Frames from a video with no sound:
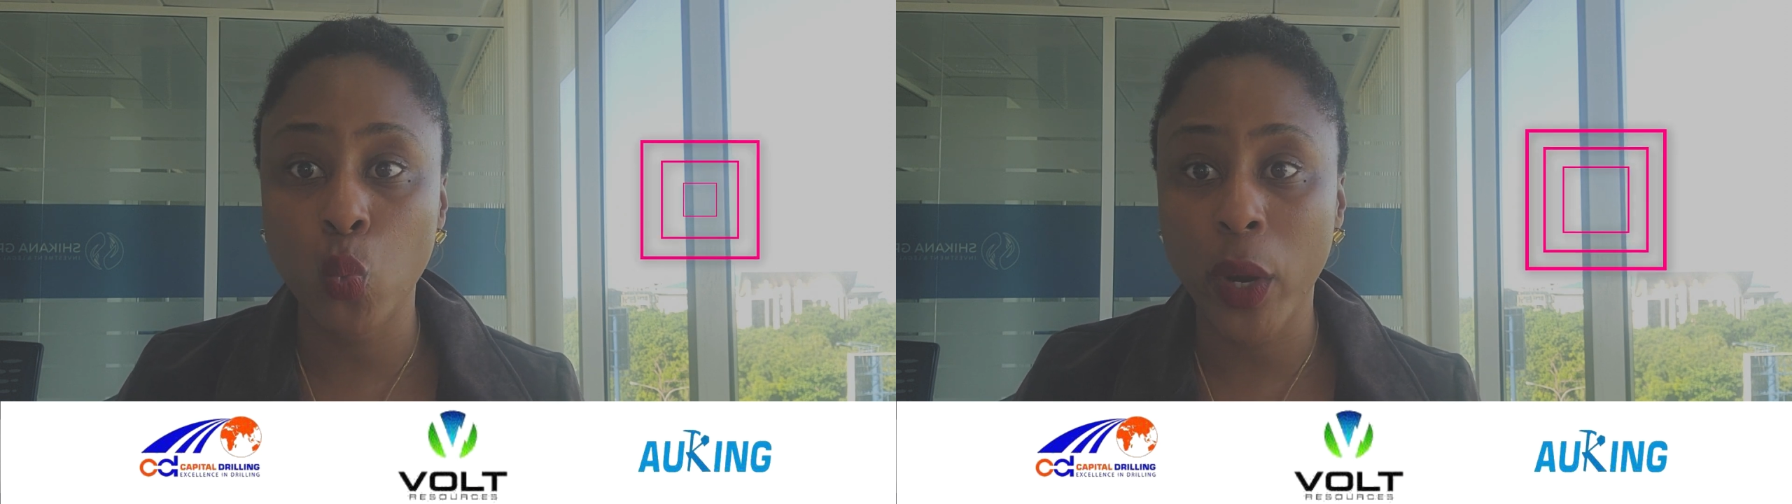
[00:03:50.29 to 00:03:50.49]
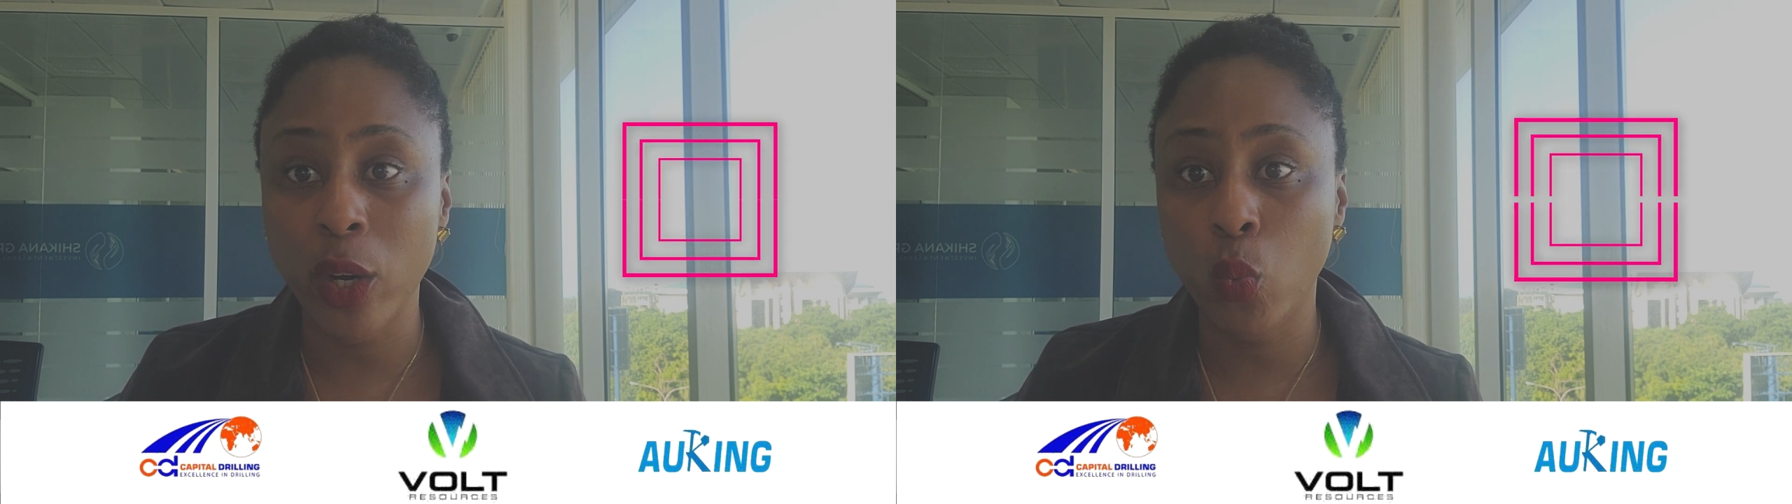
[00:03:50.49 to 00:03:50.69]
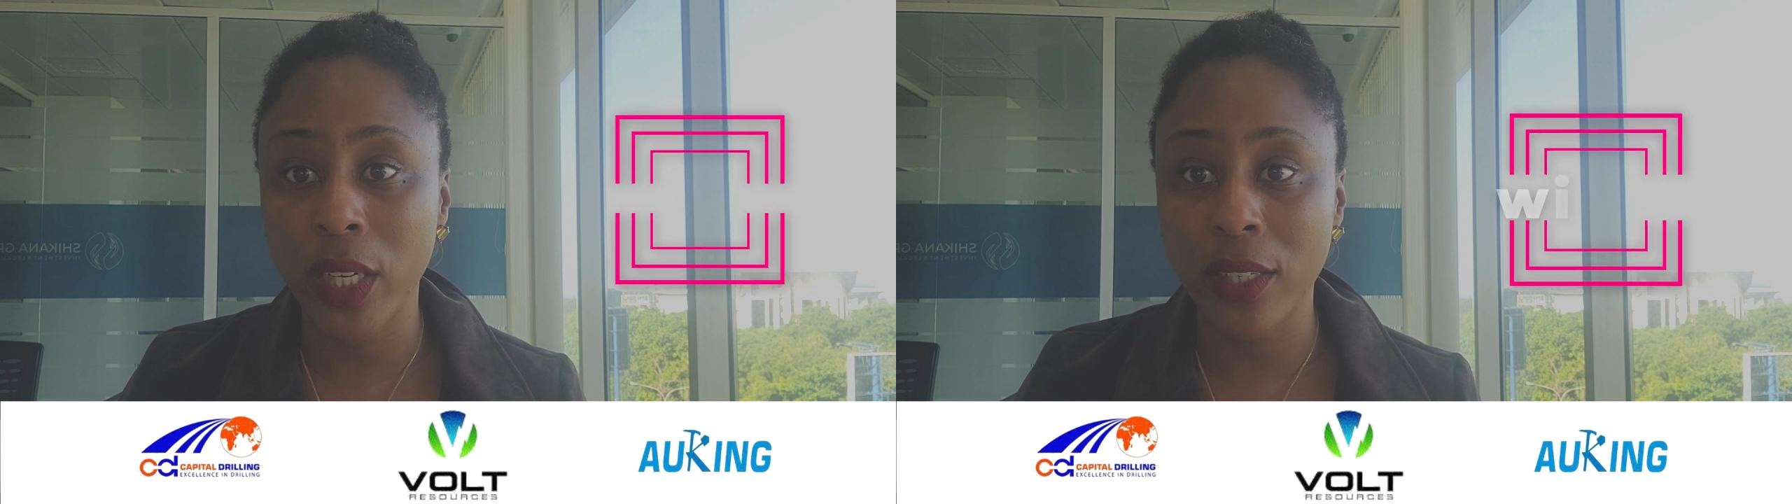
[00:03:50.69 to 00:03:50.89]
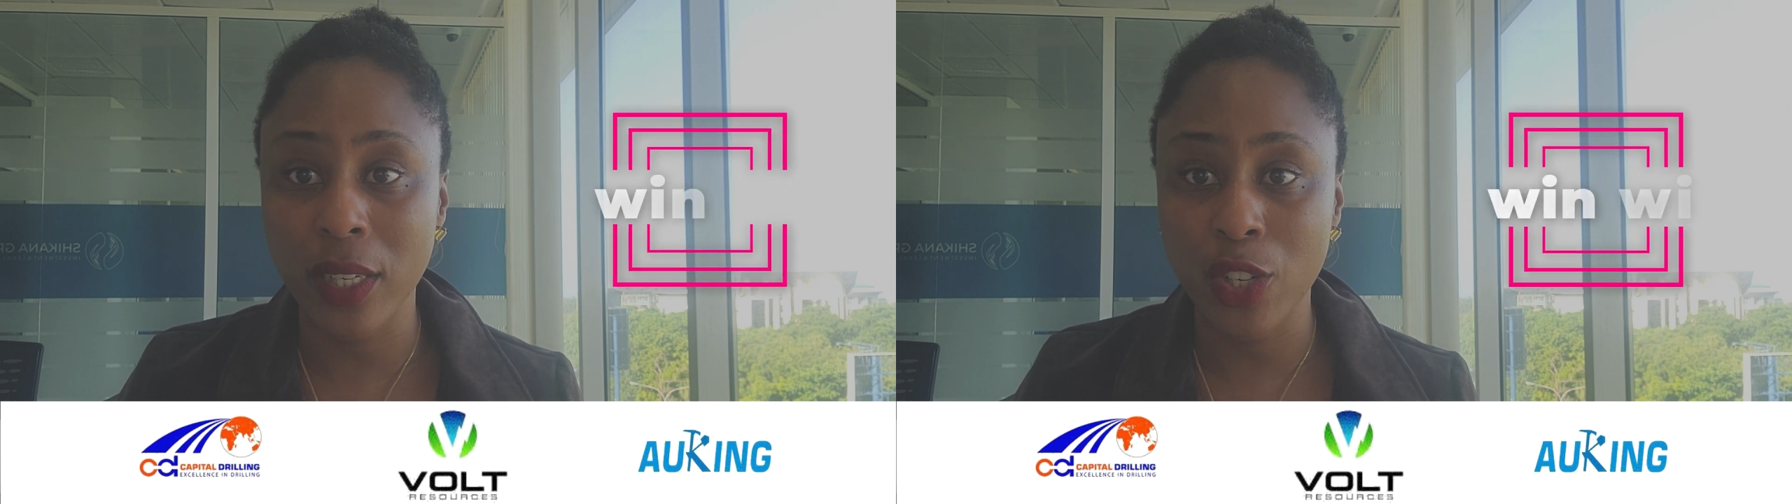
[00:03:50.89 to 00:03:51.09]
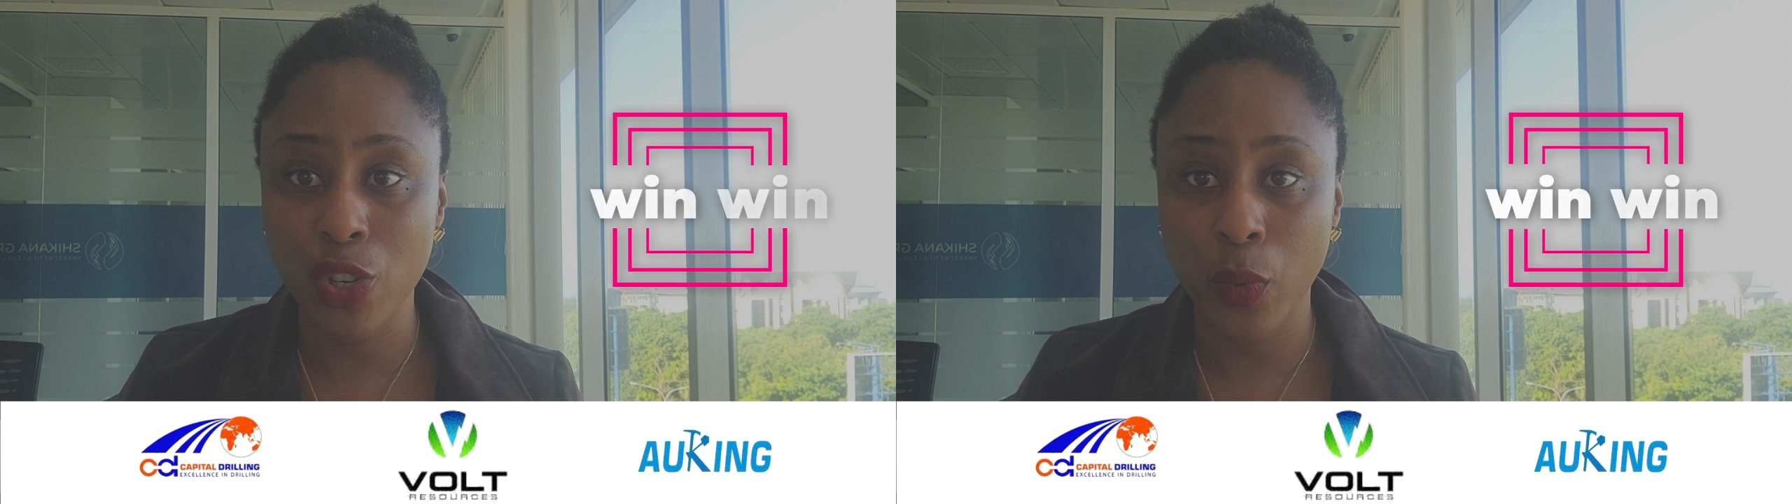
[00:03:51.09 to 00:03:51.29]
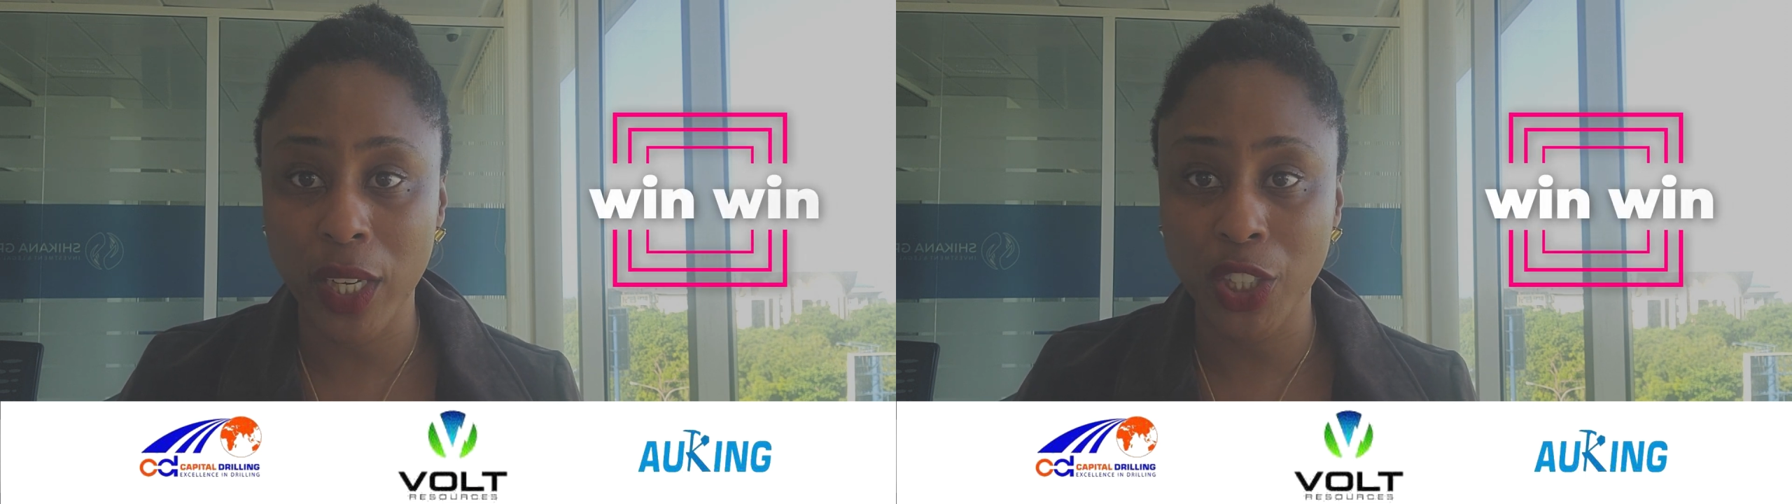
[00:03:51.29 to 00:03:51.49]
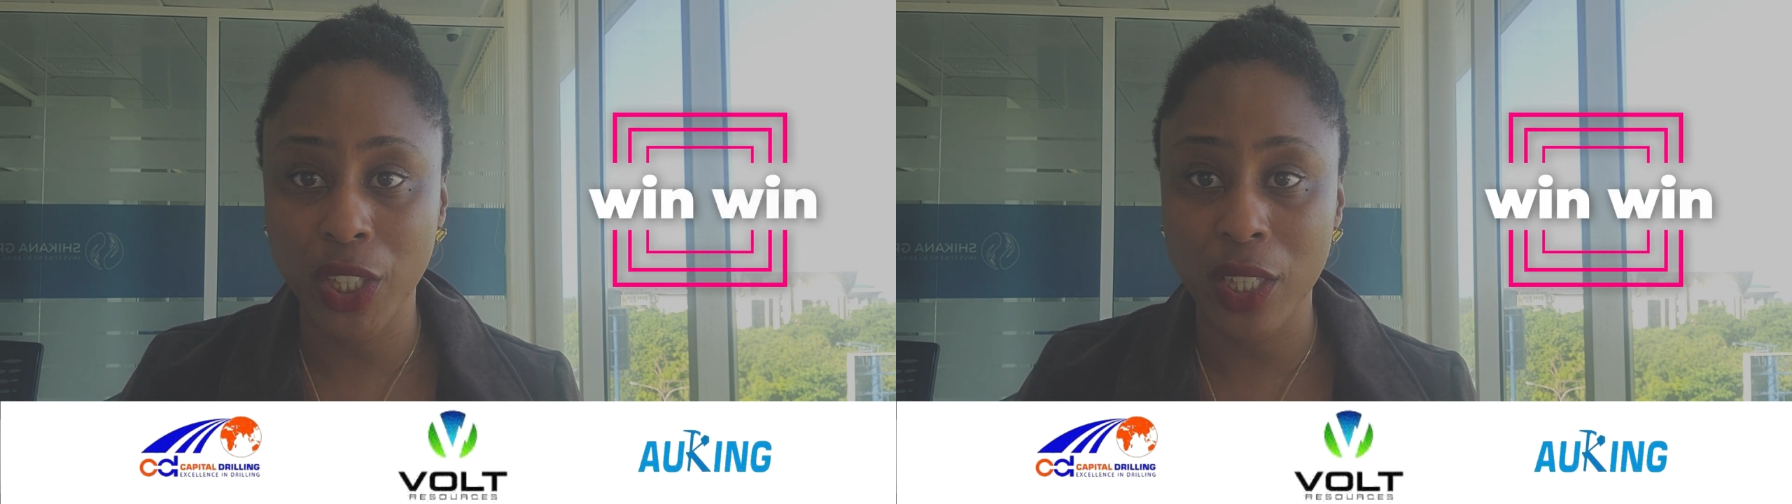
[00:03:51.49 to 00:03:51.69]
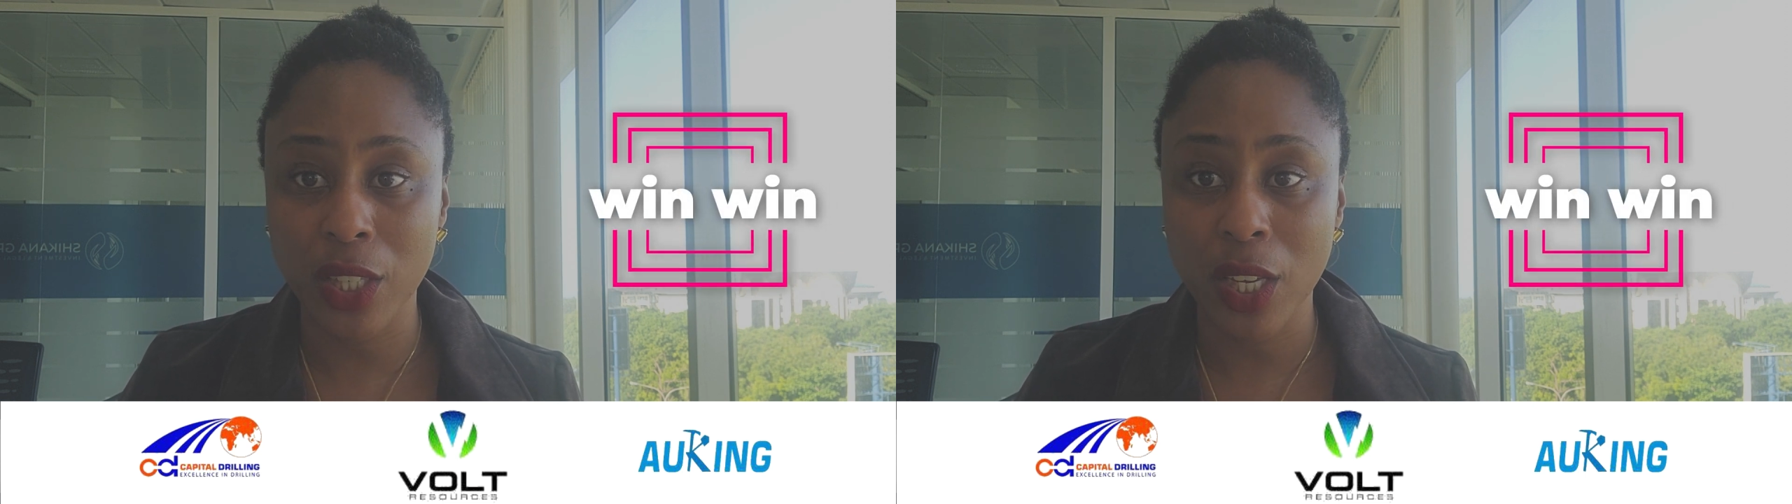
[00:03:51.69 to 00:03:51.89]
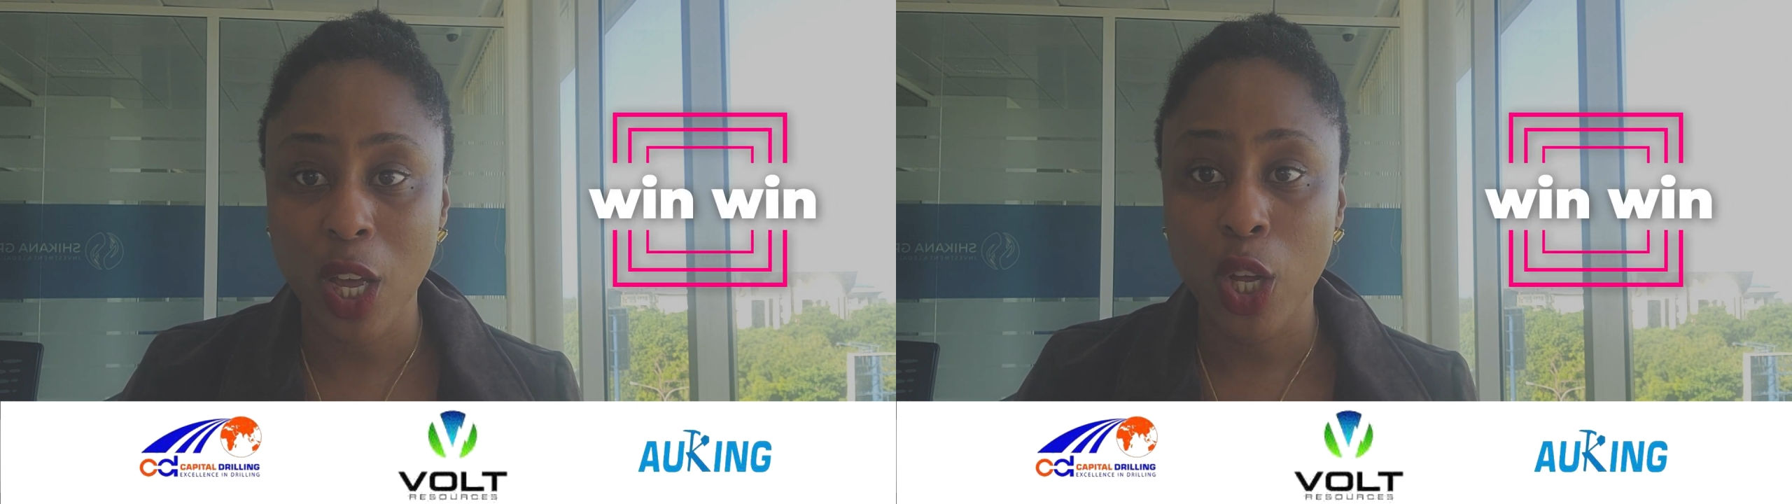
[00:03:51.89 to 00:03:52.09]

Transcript: win-win situations.